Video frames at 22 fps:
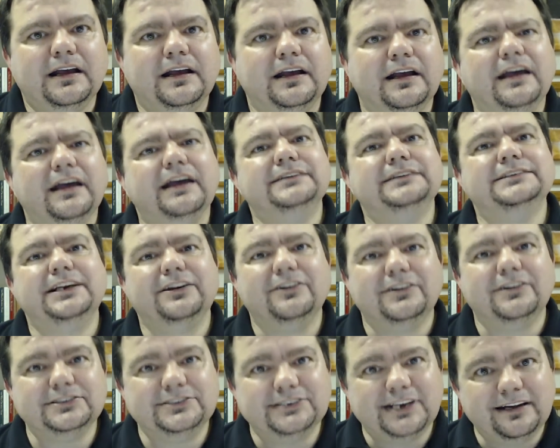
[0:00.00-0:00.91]
He's
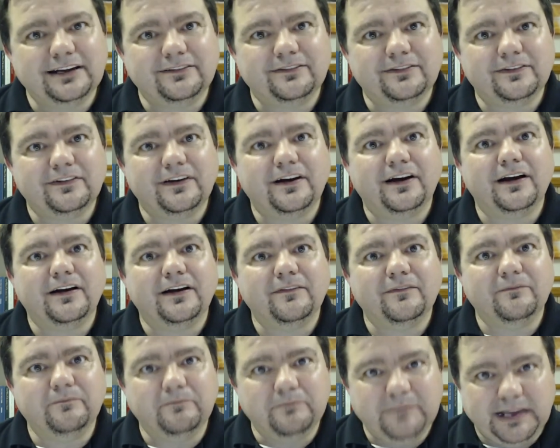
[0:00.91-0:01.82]
here to save
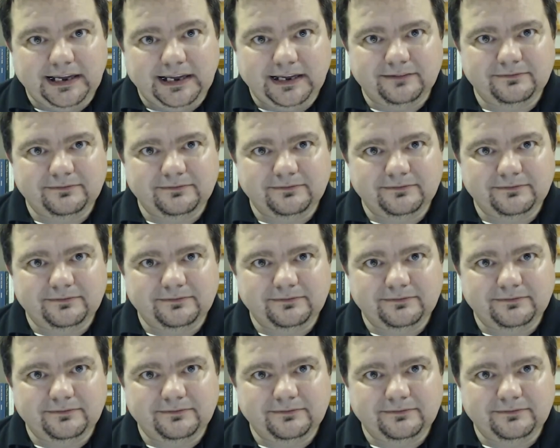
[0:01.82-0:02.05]
me.